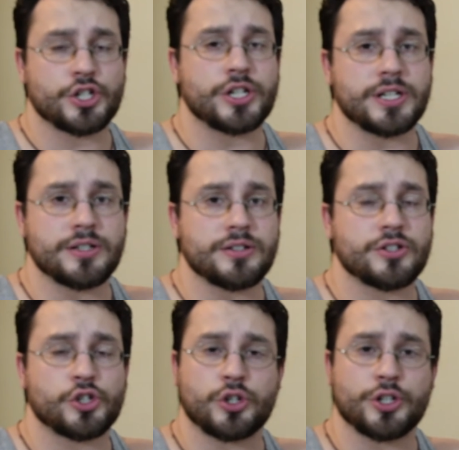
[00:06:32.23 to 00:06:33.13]
she is
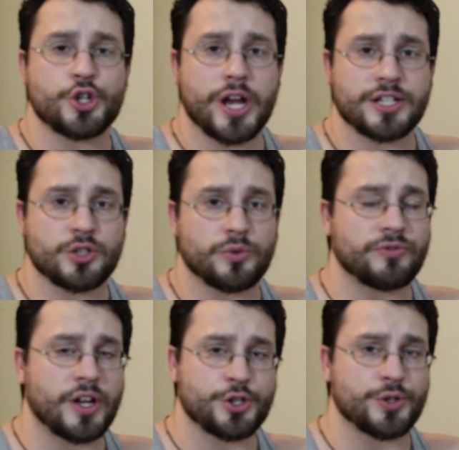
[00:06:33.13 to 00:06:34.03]
Shirley Jackson's
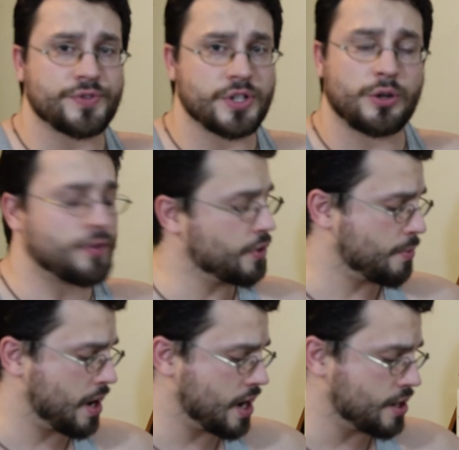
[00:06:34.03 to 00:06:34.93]
reflection of self on the
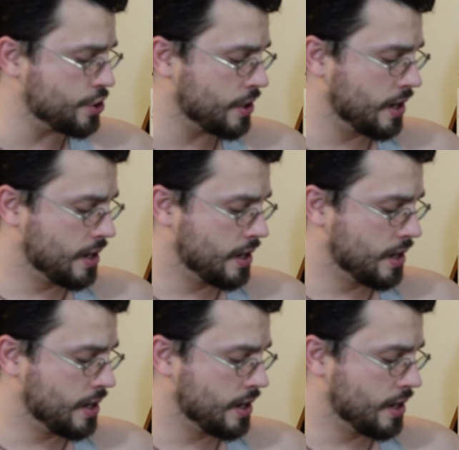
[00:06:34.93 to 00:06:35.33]
page.